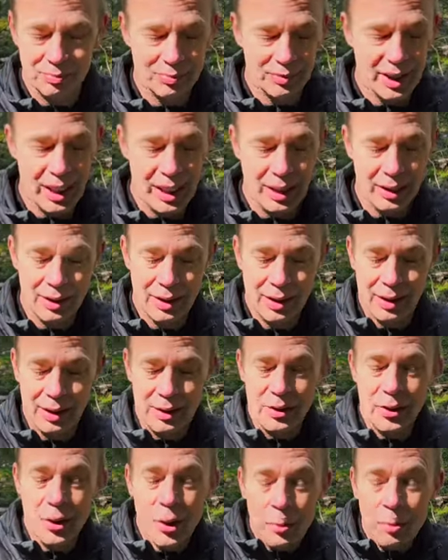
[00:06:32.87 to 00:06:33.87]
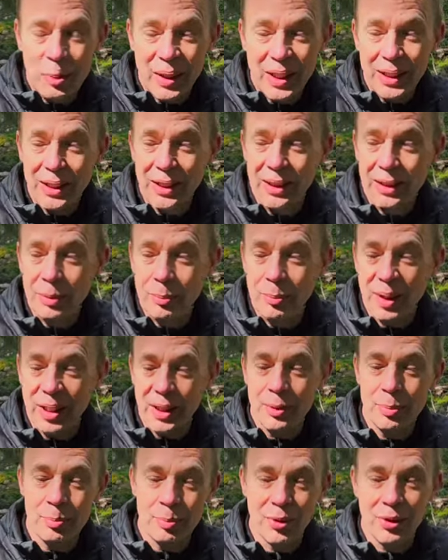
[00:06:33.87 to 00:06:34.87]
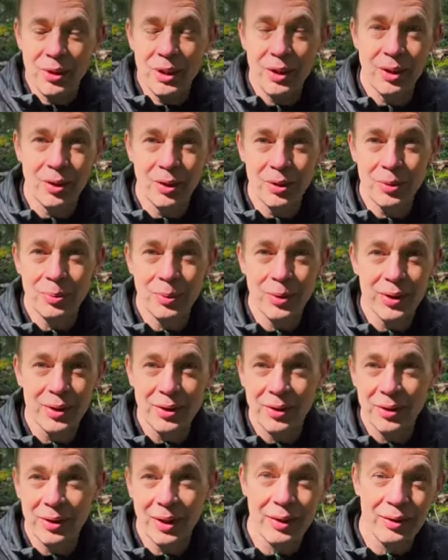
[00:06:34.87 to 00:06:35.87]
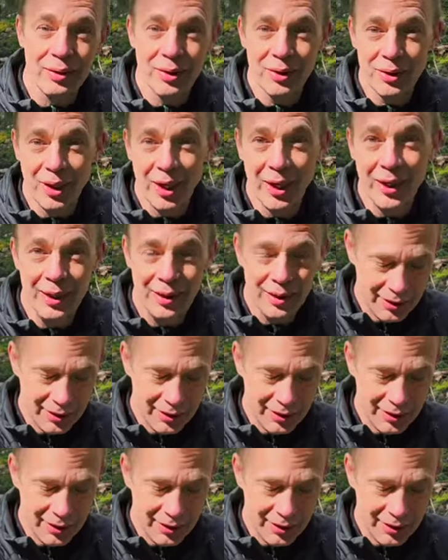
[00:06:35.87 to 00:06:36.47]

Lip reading: yeah, you open it a little bit, pour in the hot water, and you're done.